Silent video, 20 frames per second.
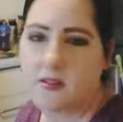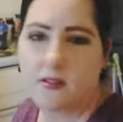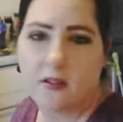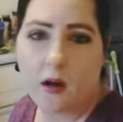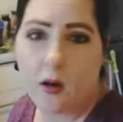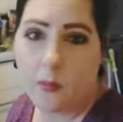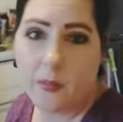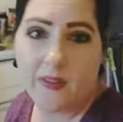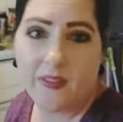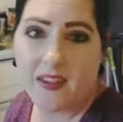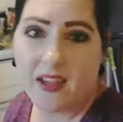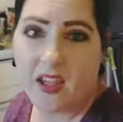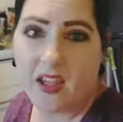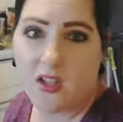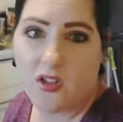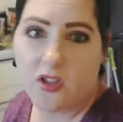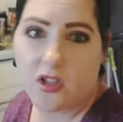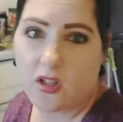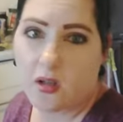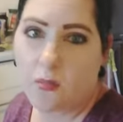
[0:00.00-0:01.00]
I'm in the
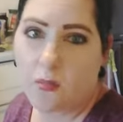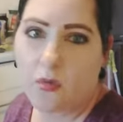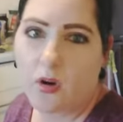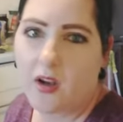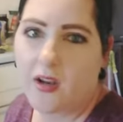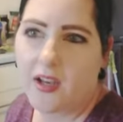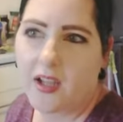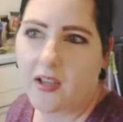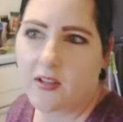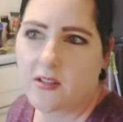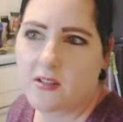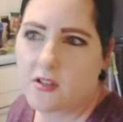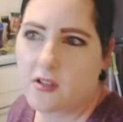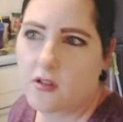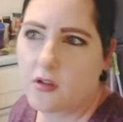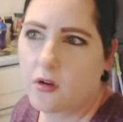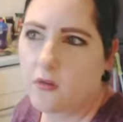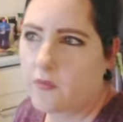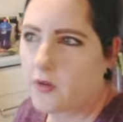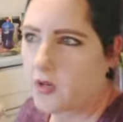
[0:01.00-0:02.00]
kitchen. I'm right next to
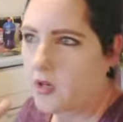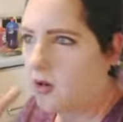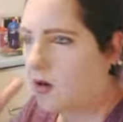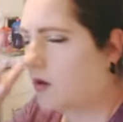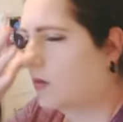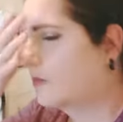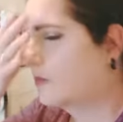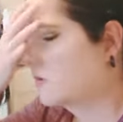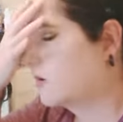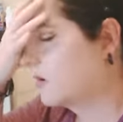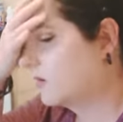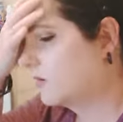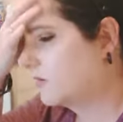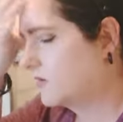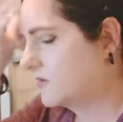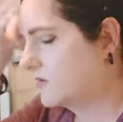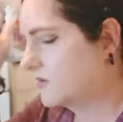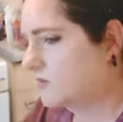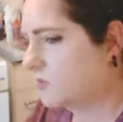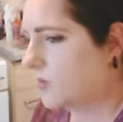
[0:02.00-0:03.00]
the oven and I'm kind of
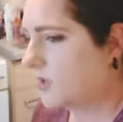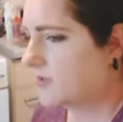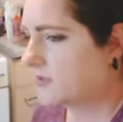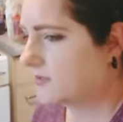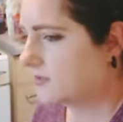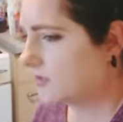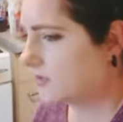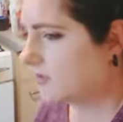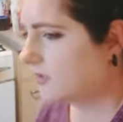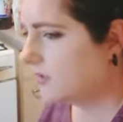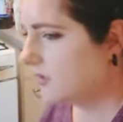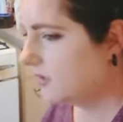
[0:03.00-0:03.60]
sweating.